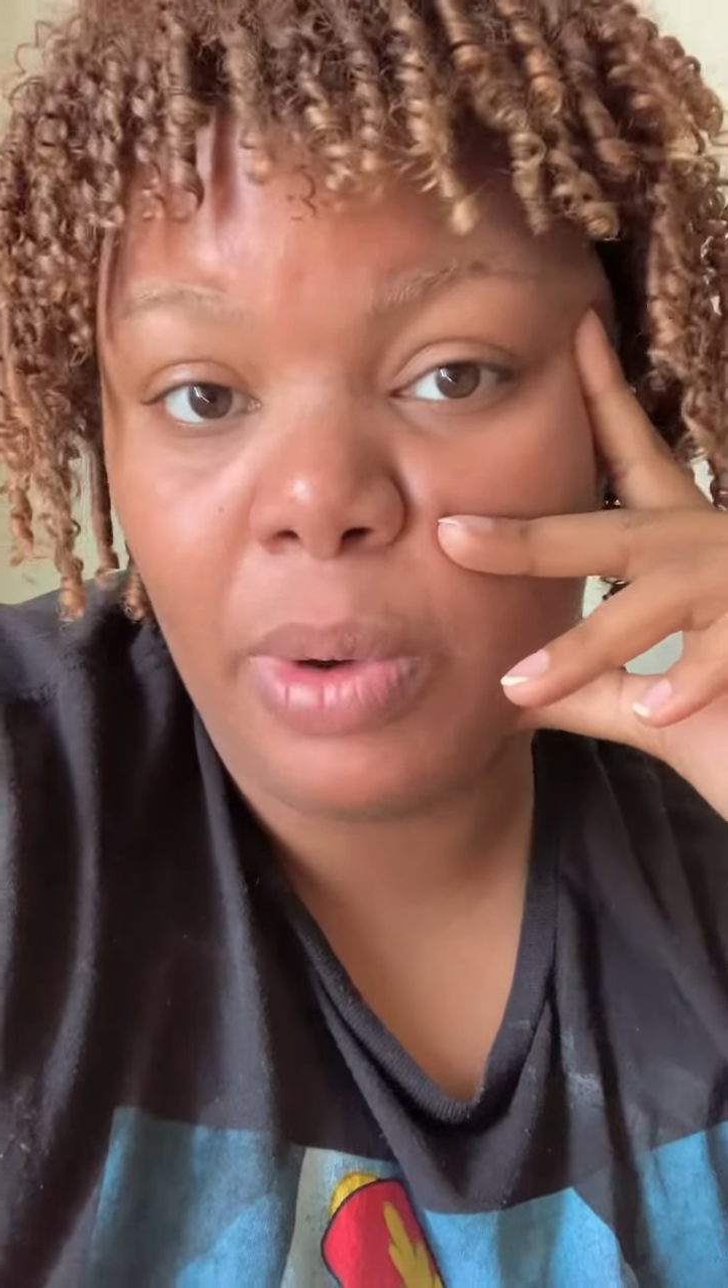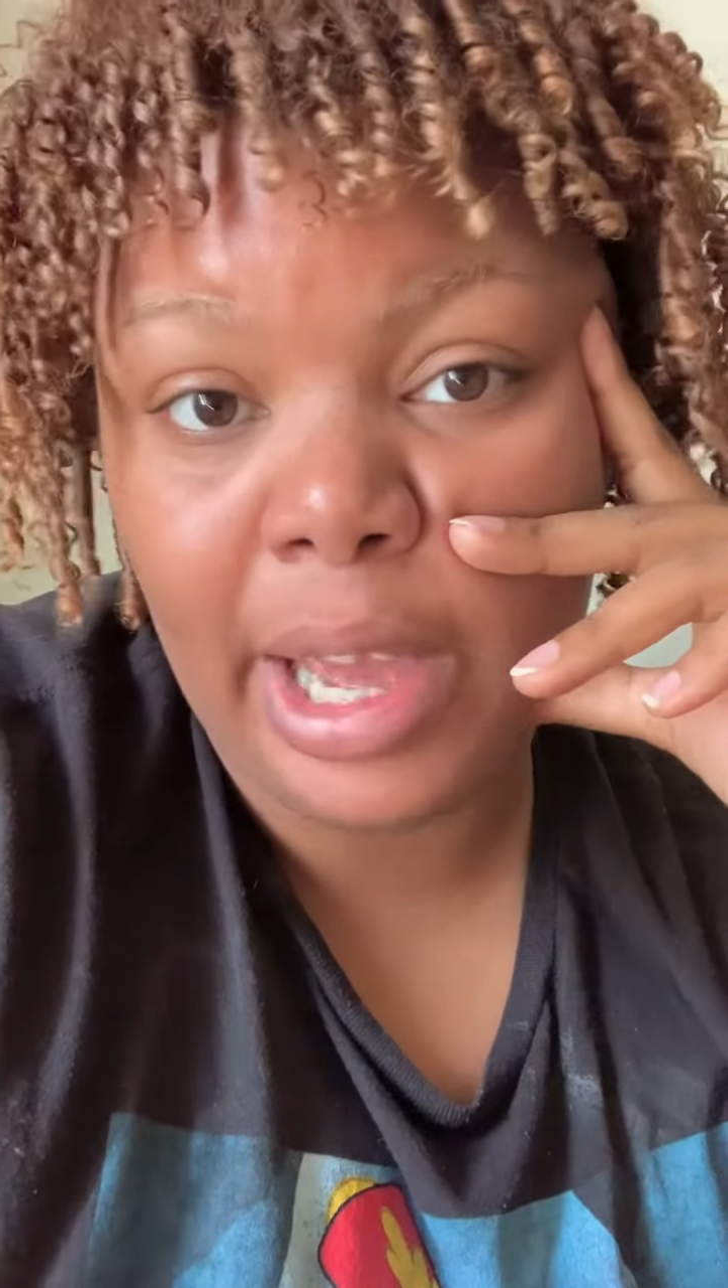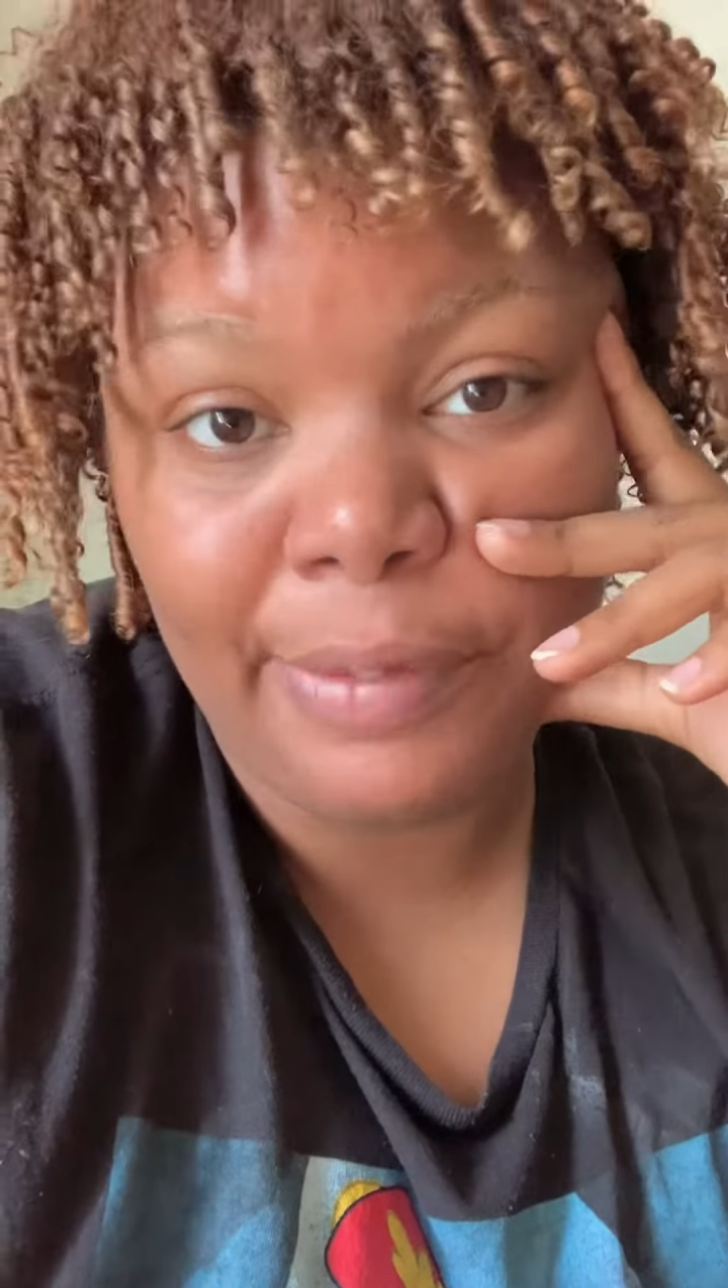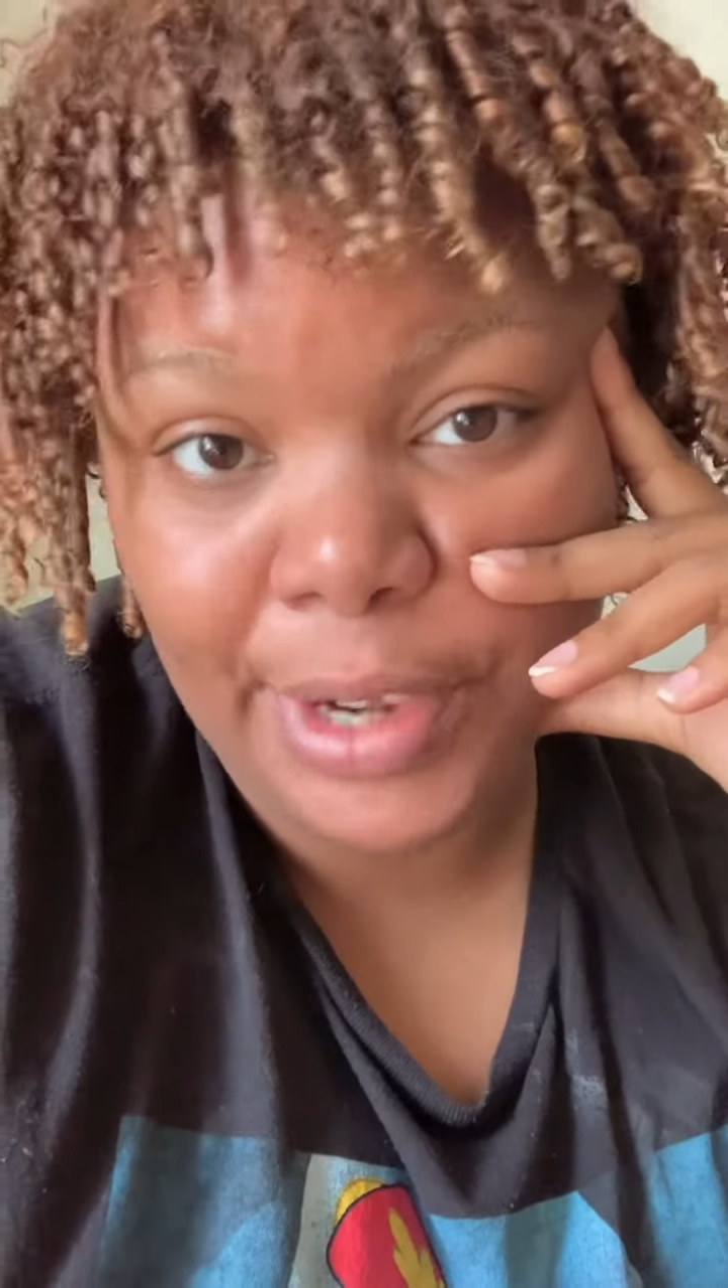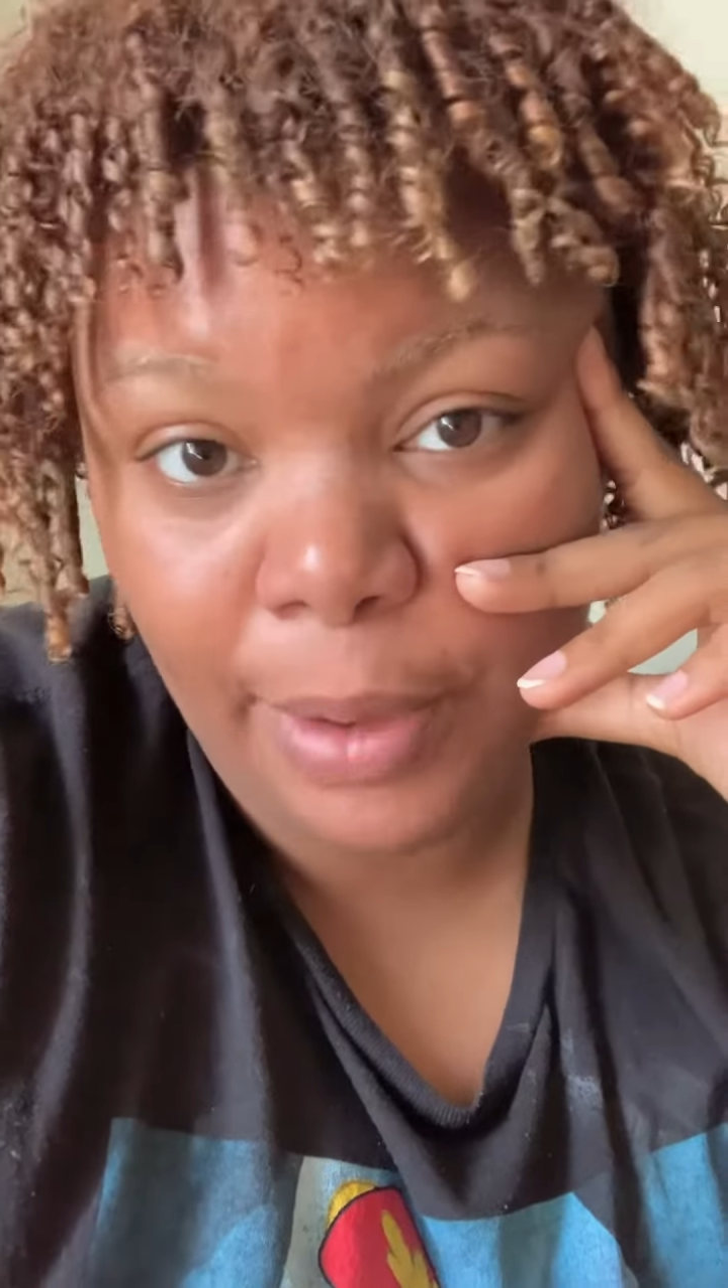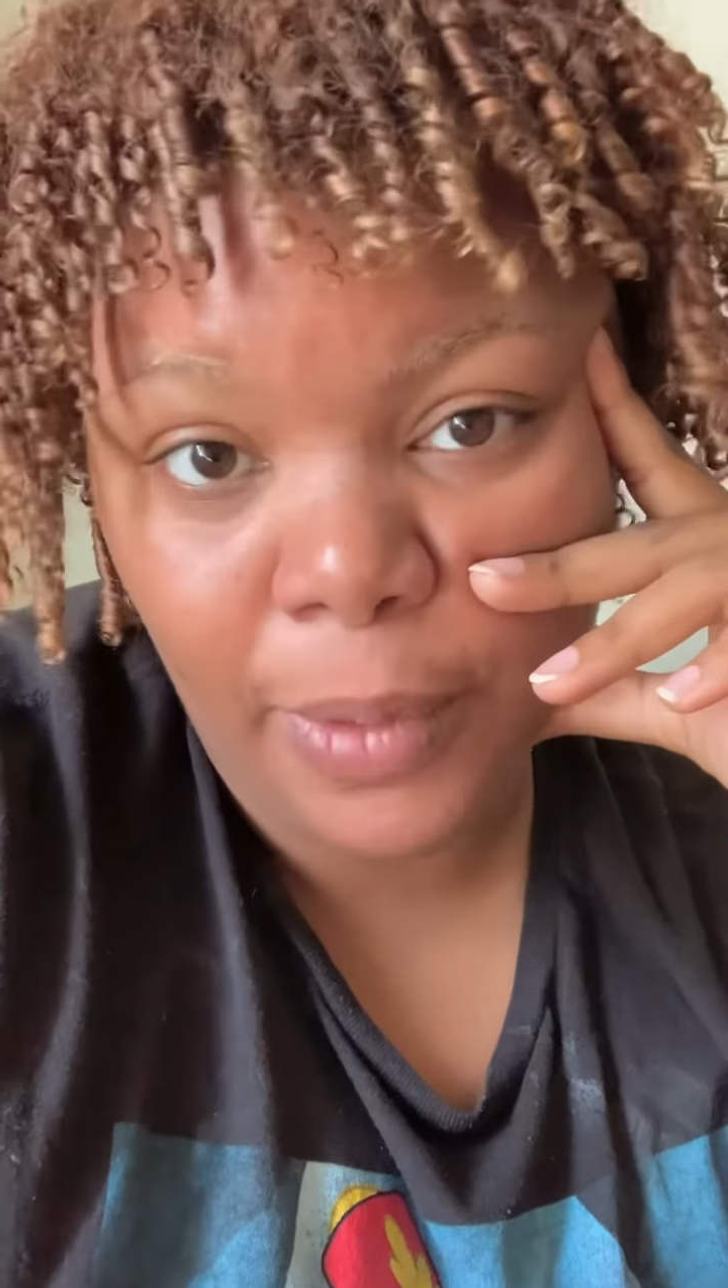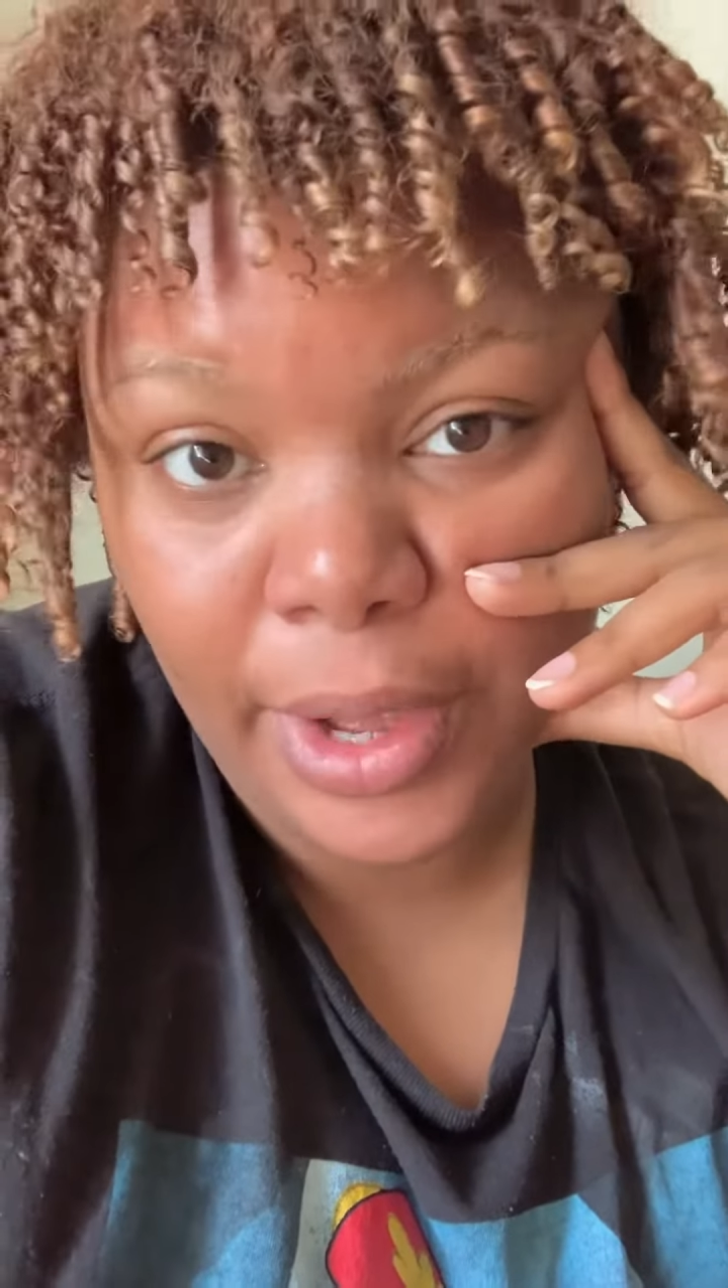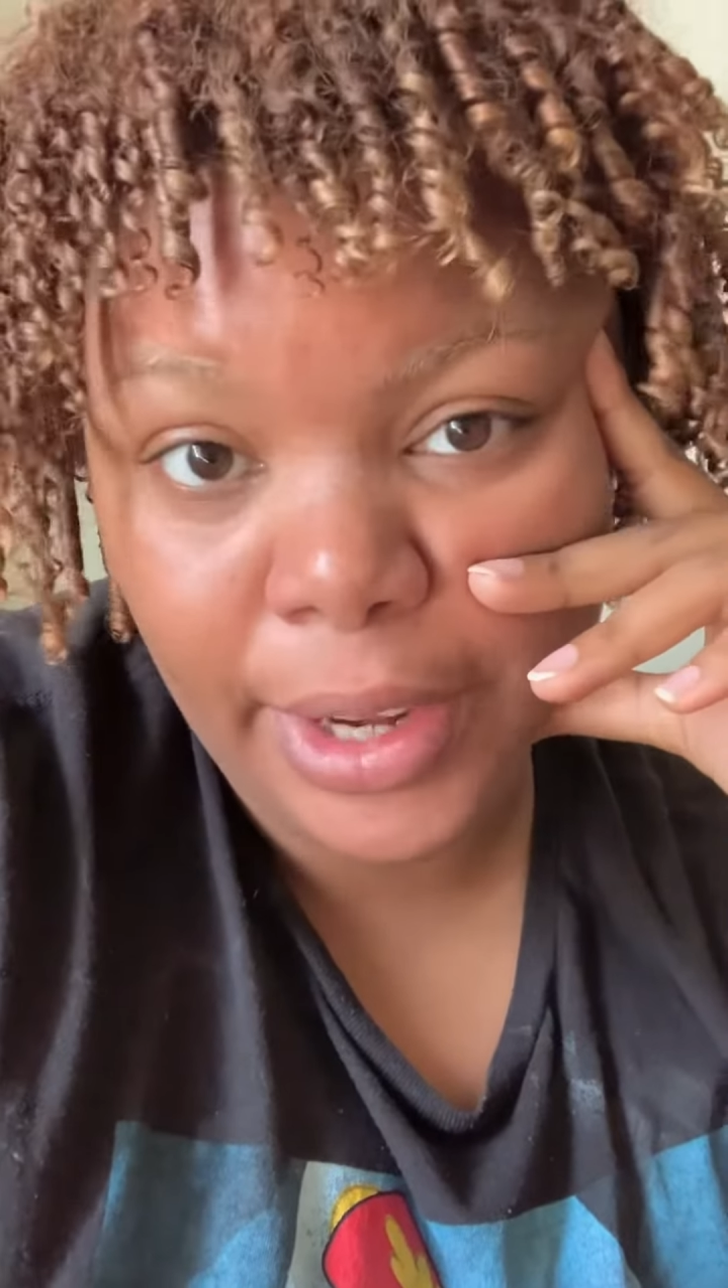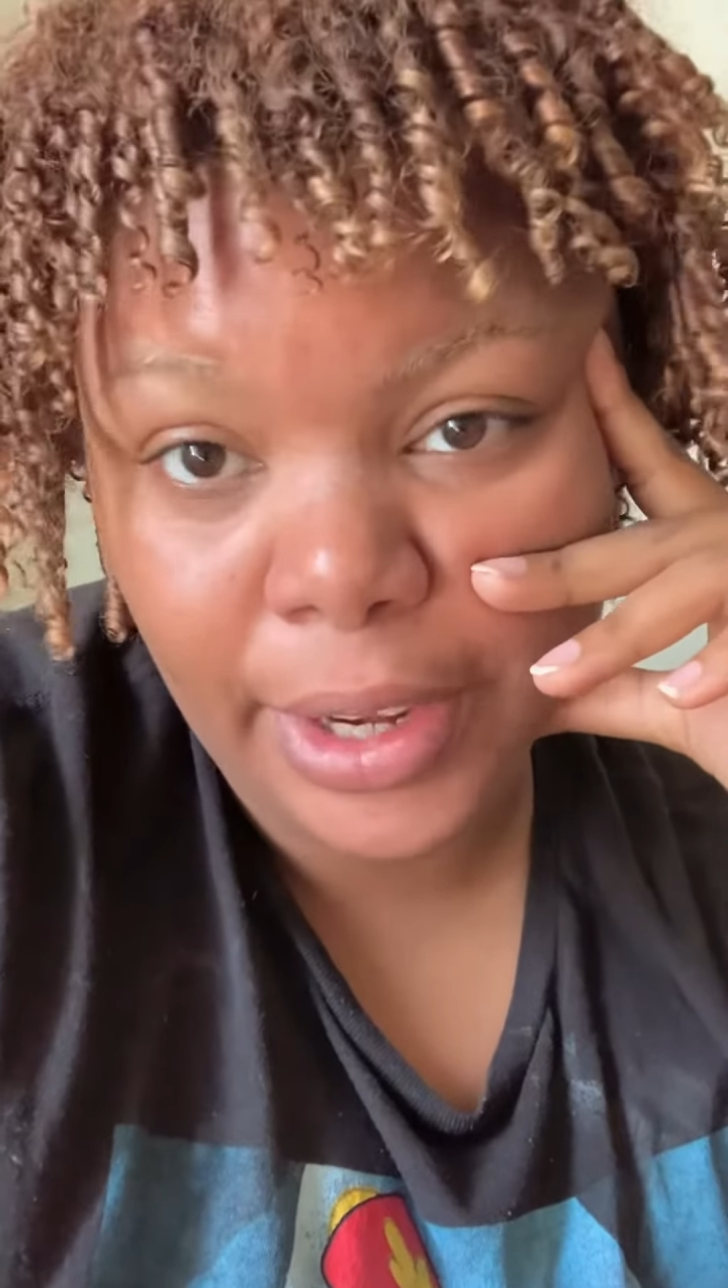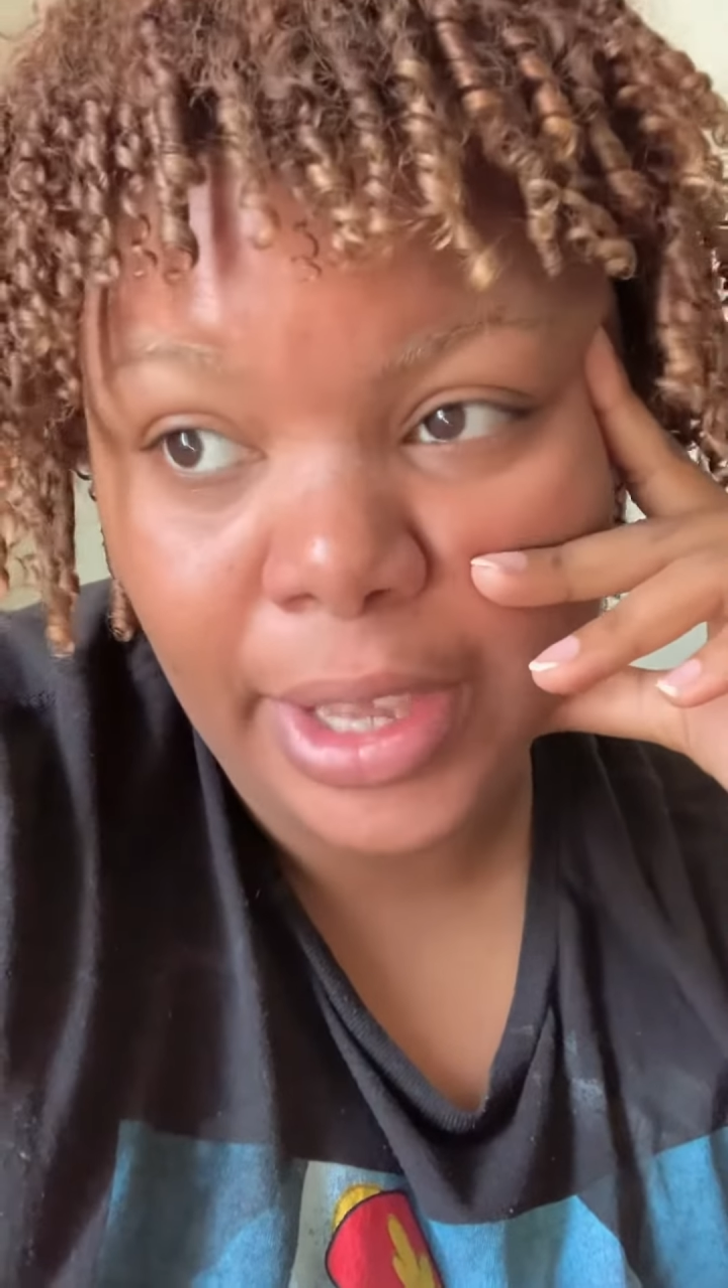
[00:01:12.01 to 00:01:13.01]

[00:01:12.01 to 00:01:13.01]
whatever they want.